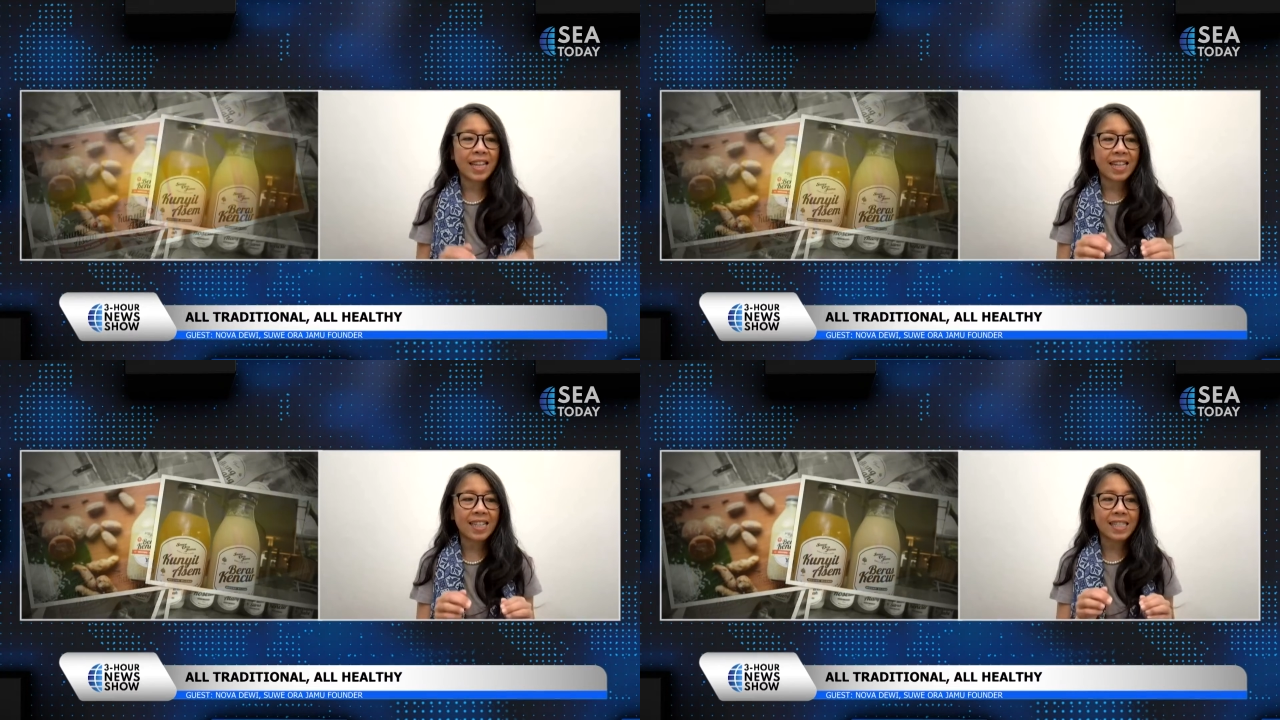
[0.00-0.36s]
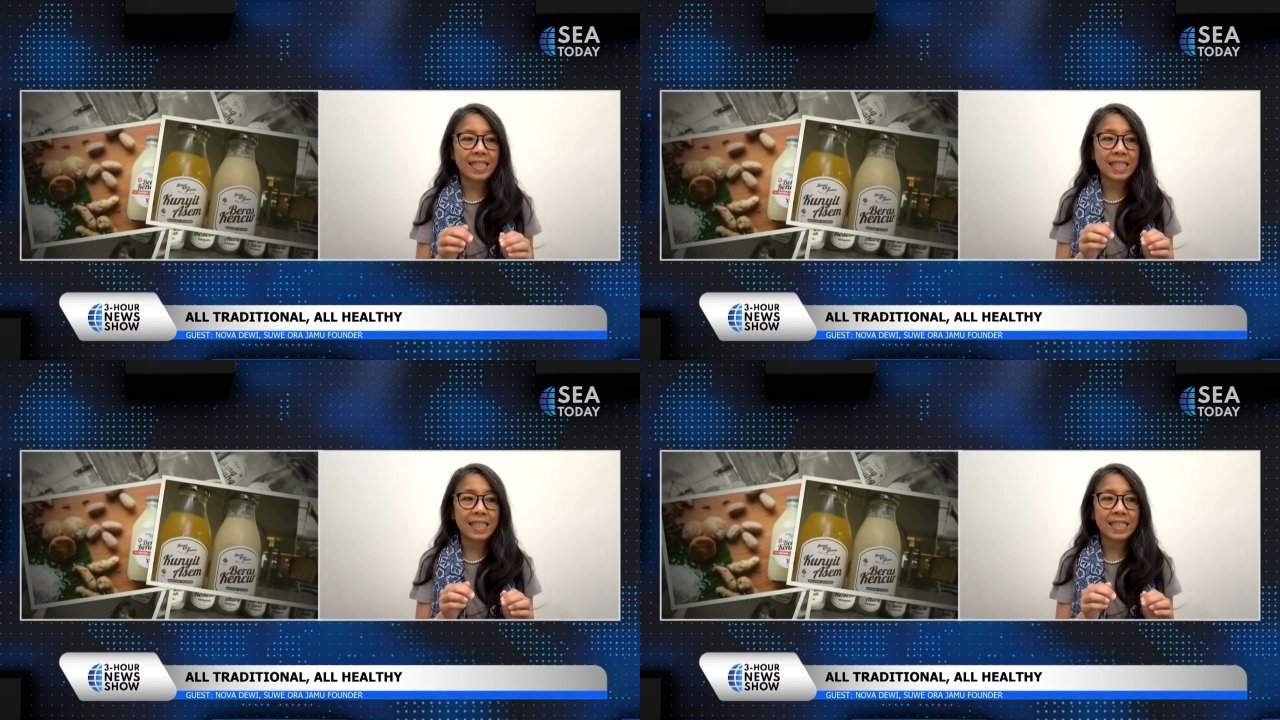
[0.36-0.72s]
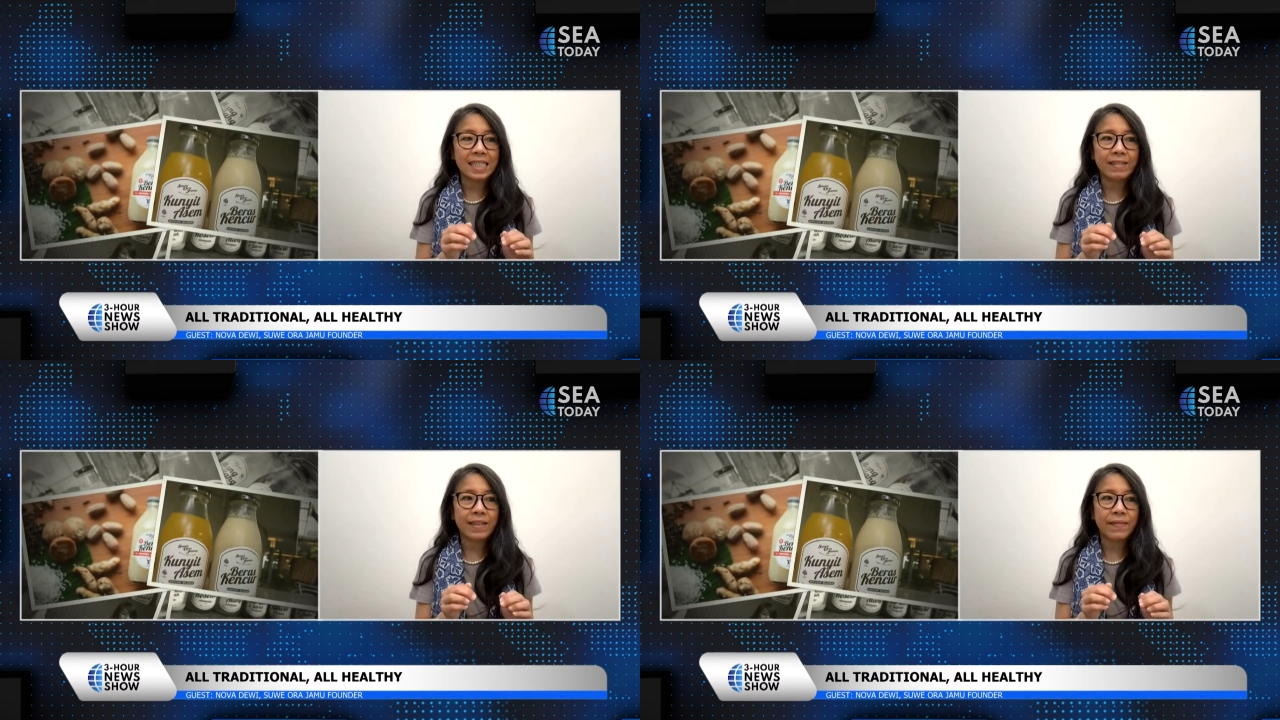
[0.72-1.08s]
that
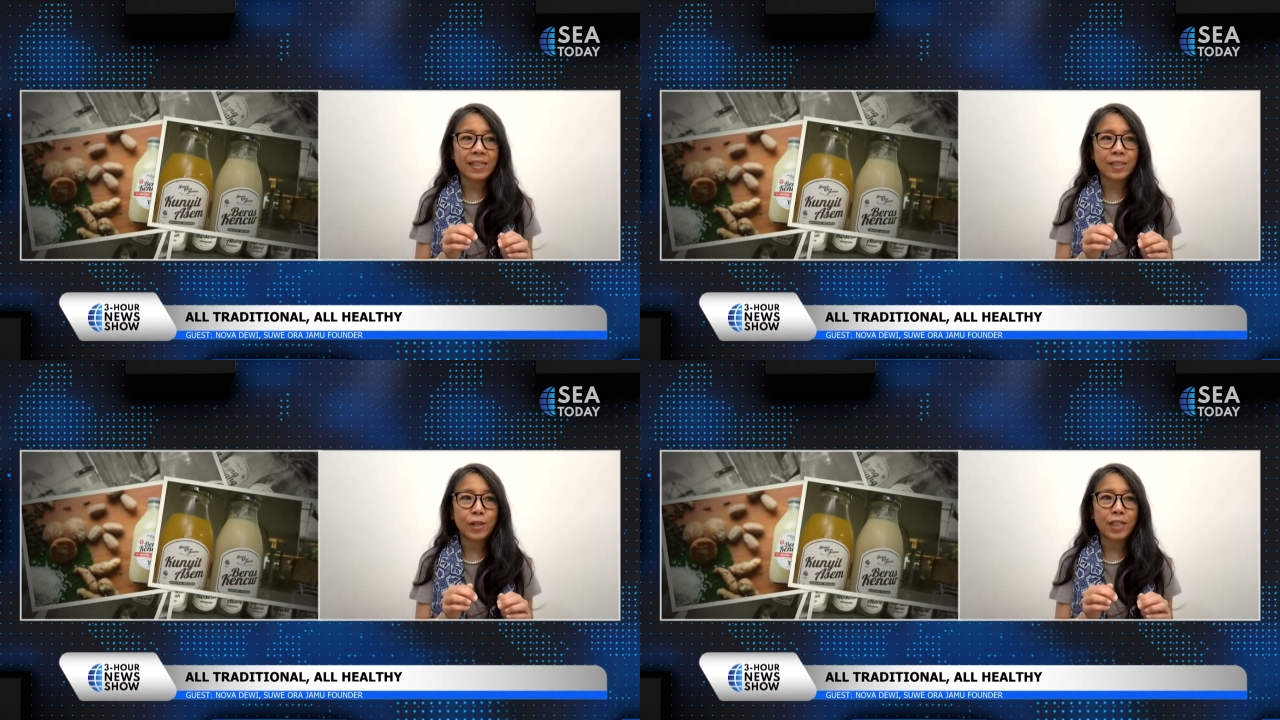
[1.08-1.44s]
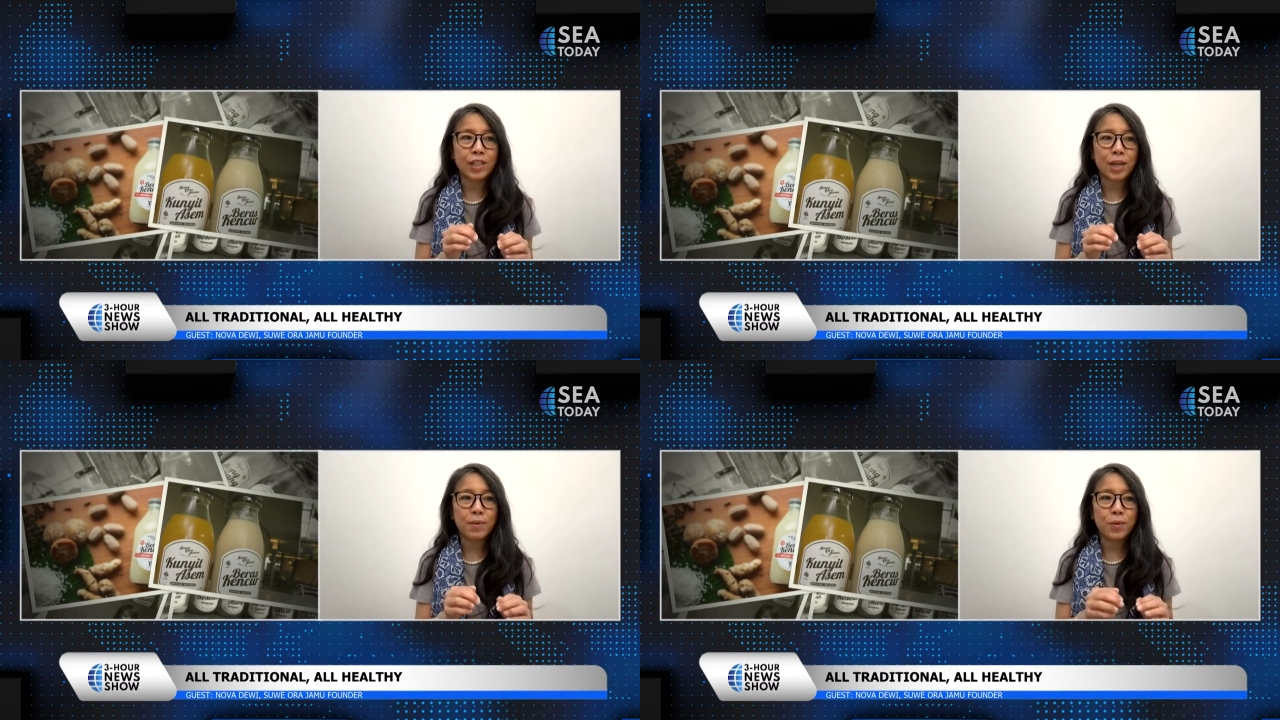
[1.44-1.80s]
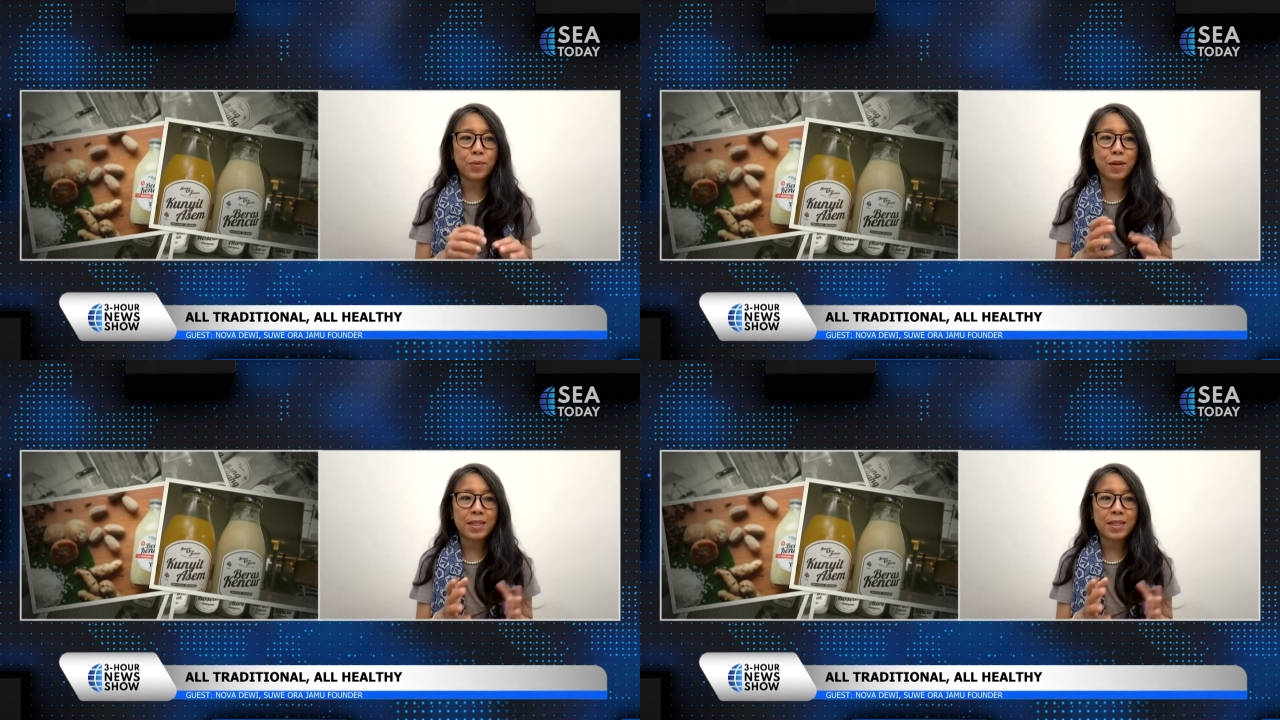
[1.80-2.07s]
if I drink jamu,